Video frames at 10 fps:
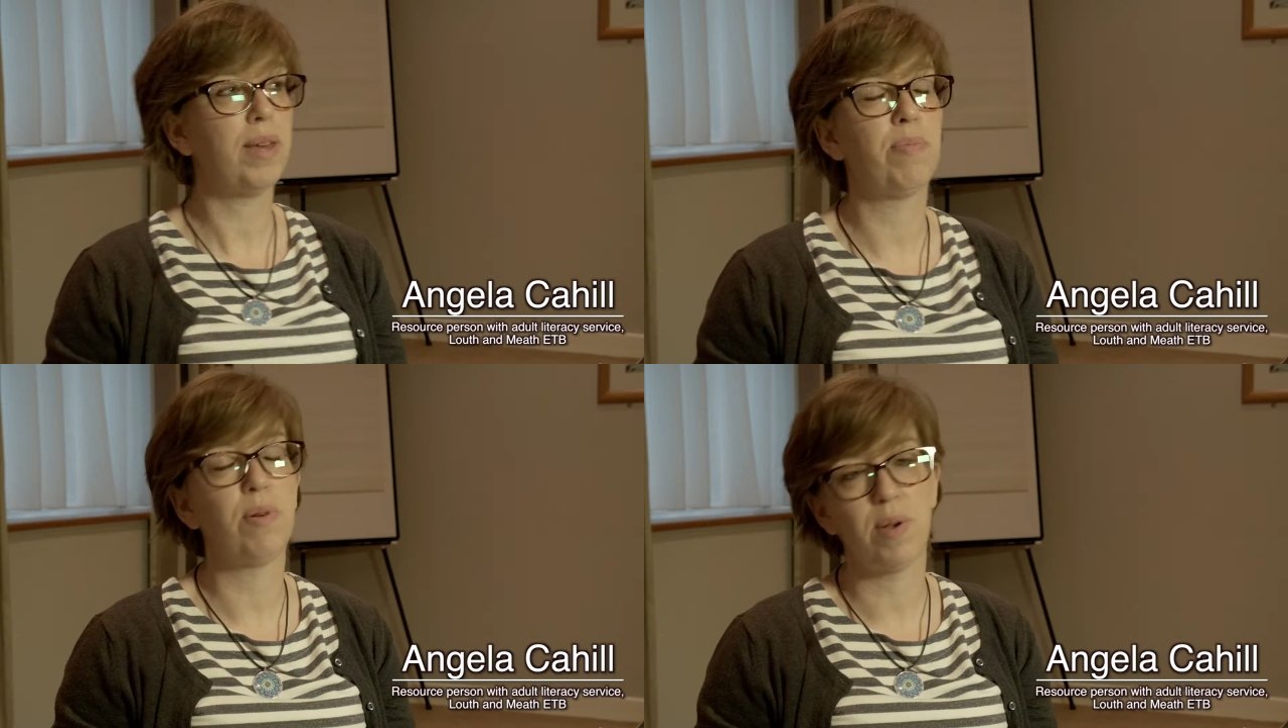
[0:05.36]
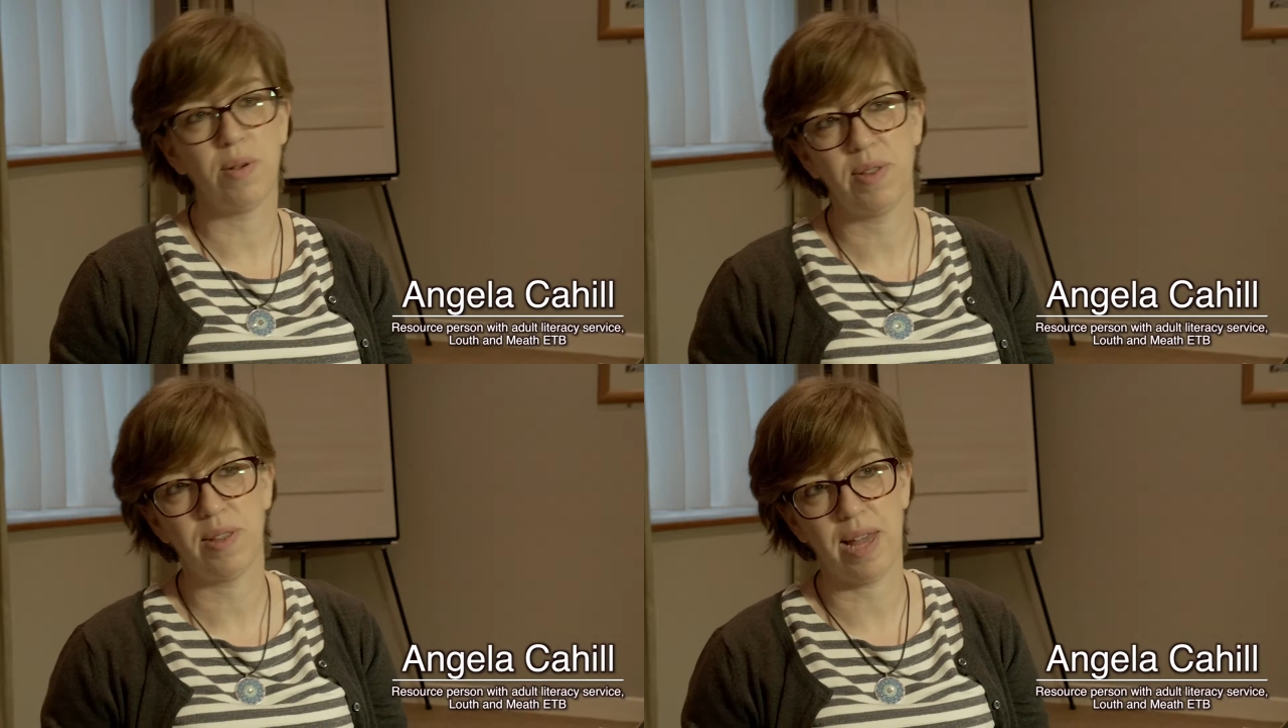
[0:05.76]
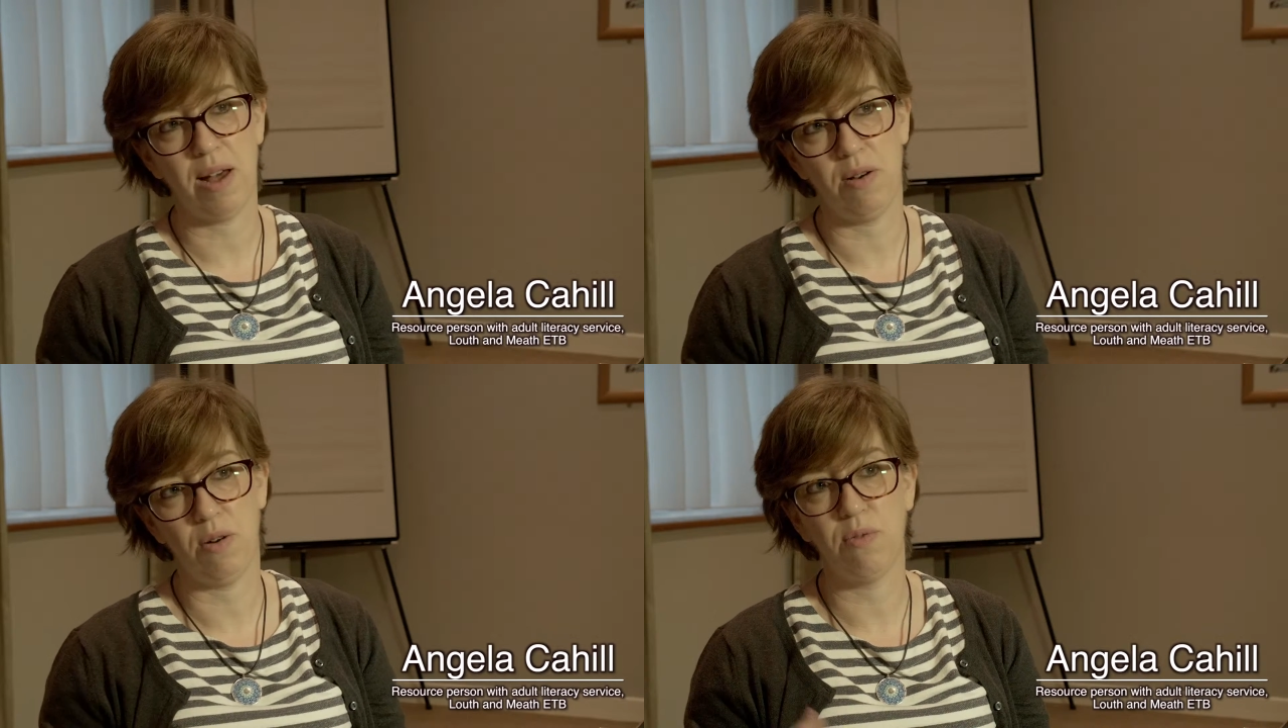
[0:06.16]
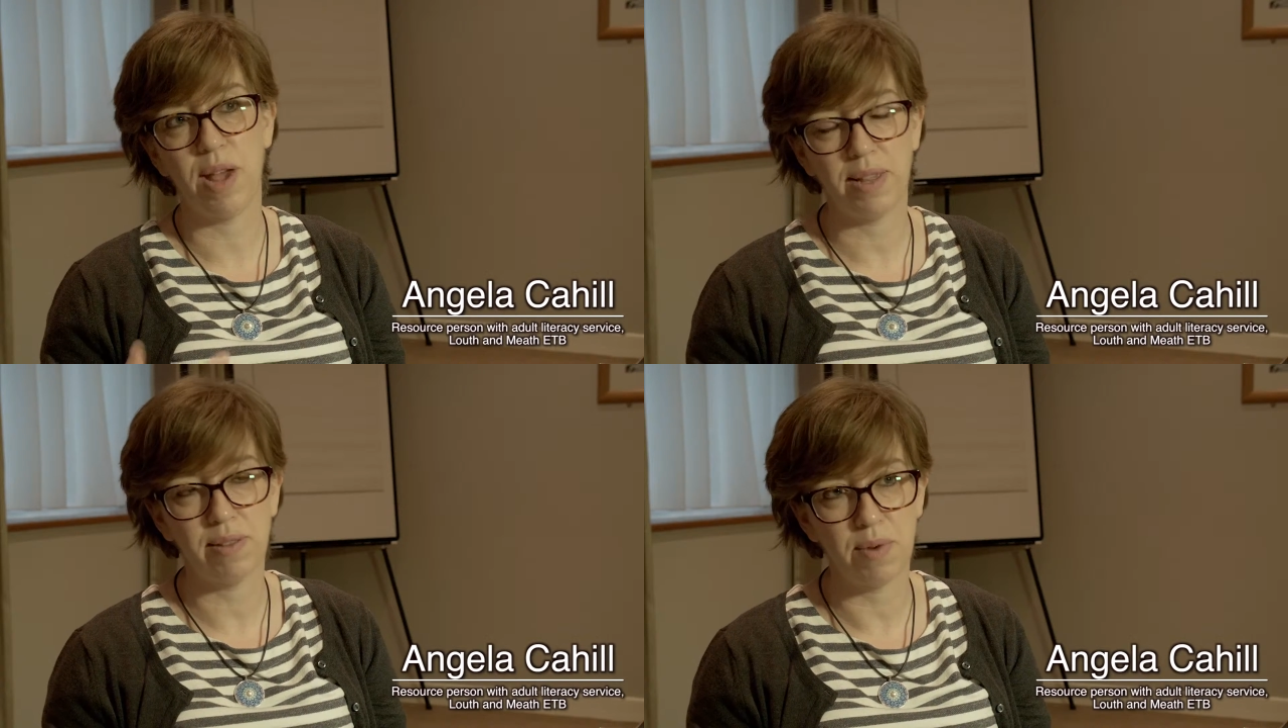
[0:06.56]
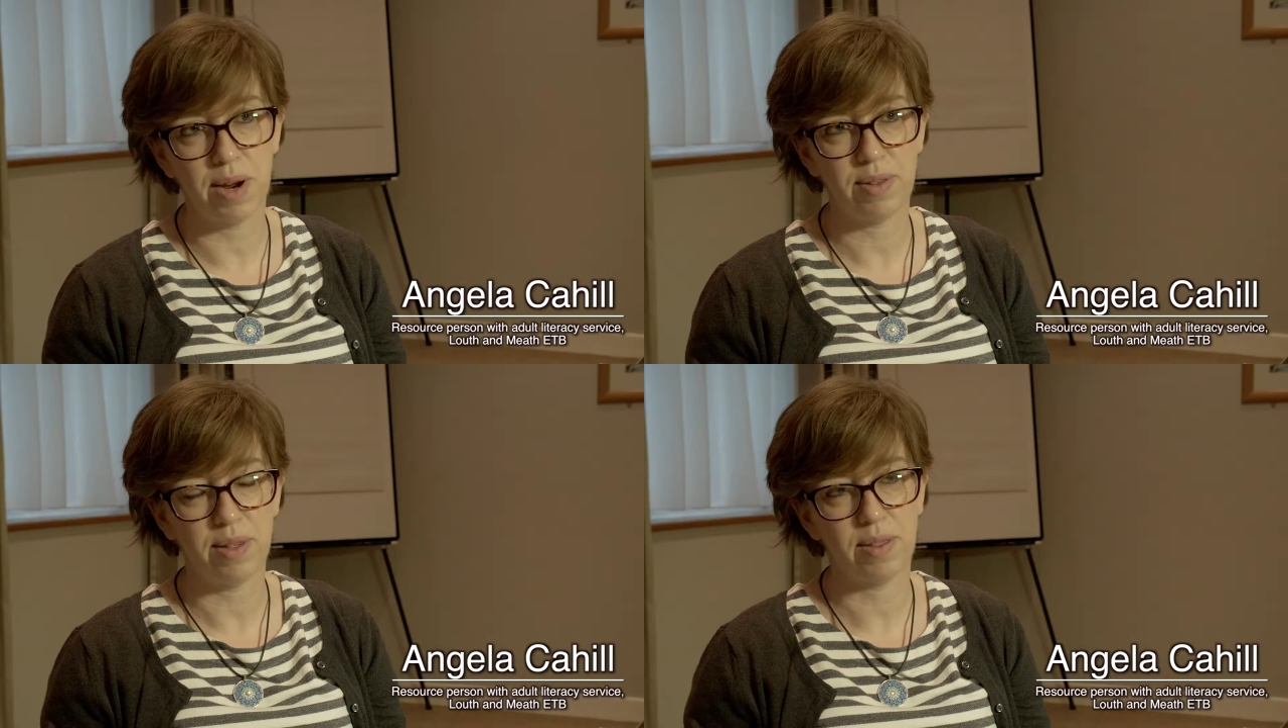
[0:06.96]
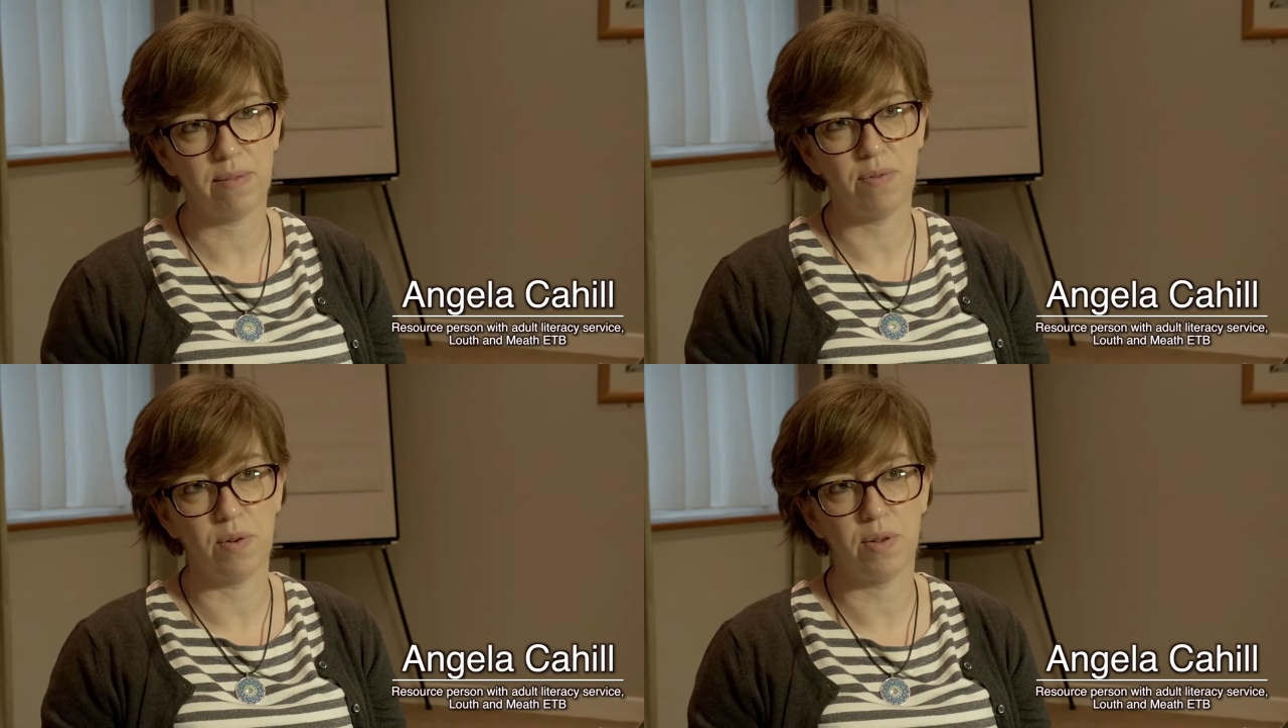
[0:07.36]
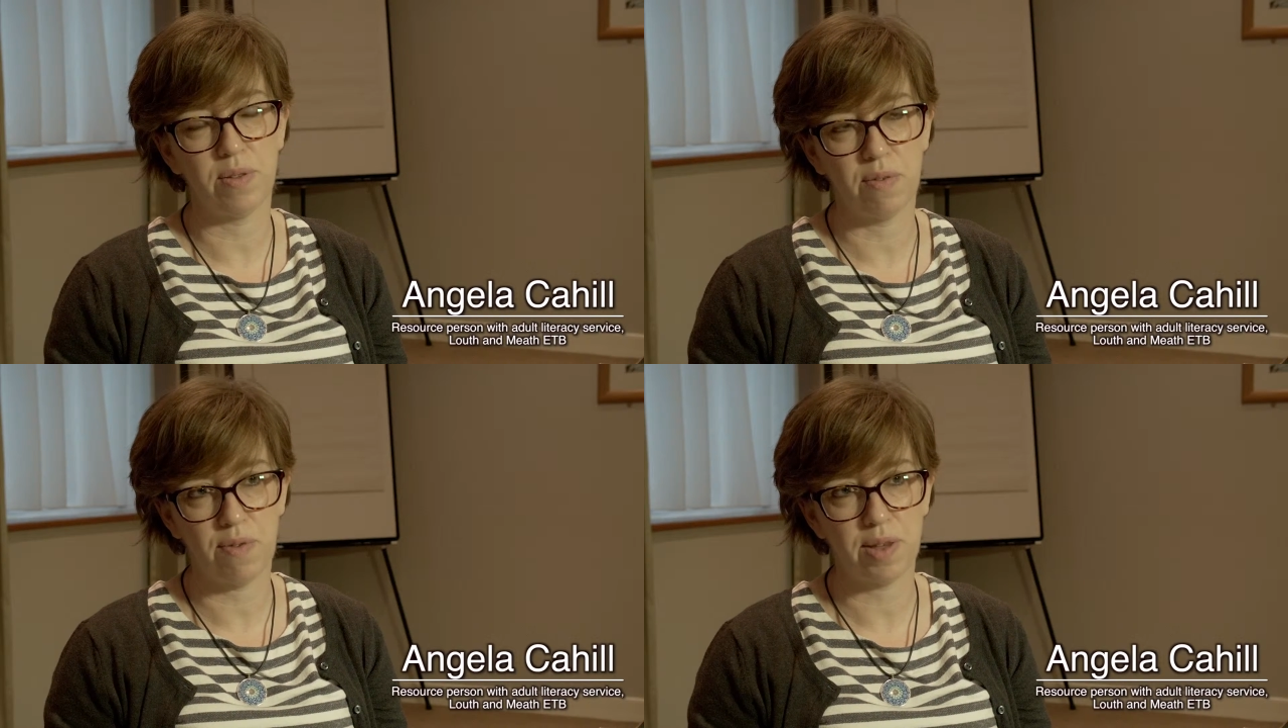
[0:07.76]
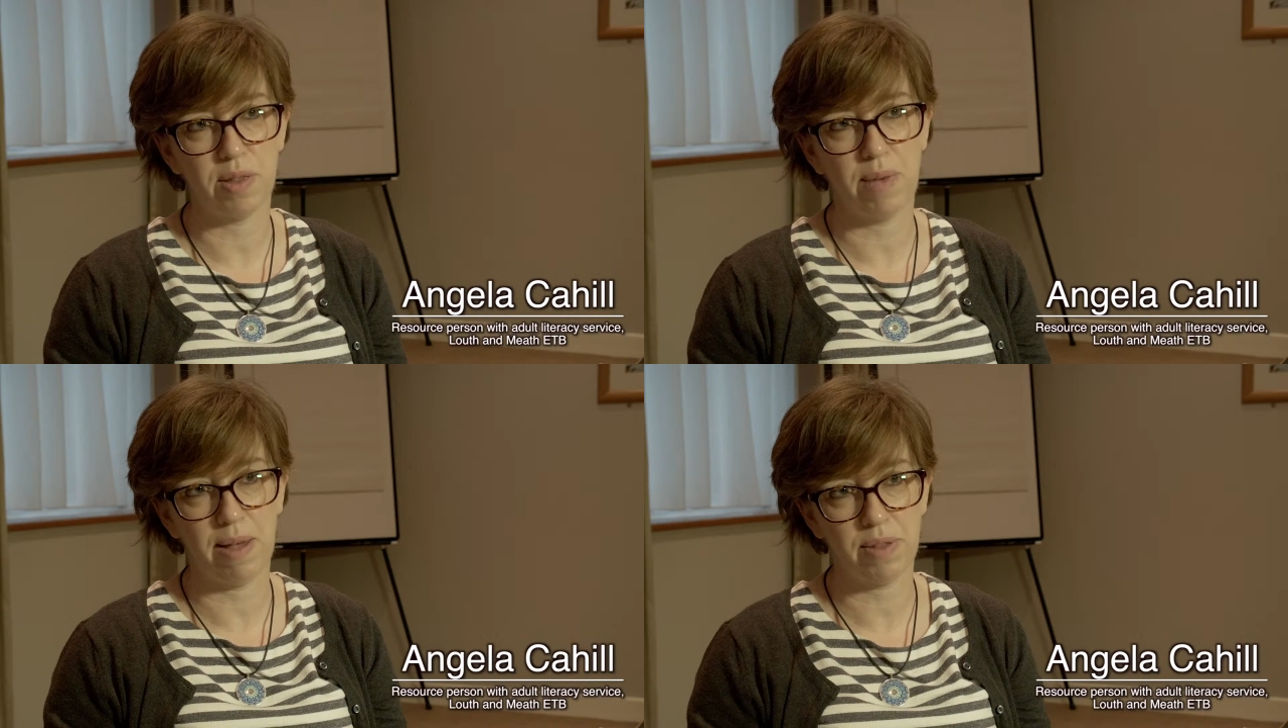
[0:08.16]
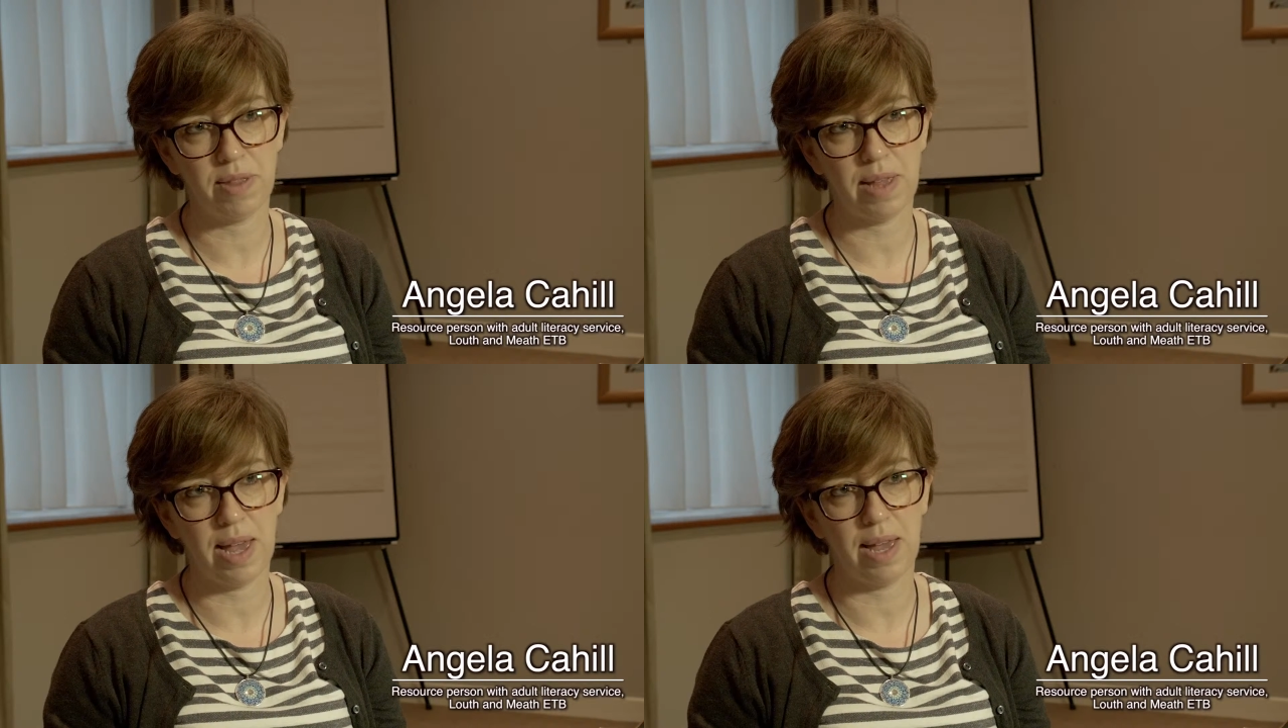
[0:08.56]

promote or raise awareness for the Refresher Maths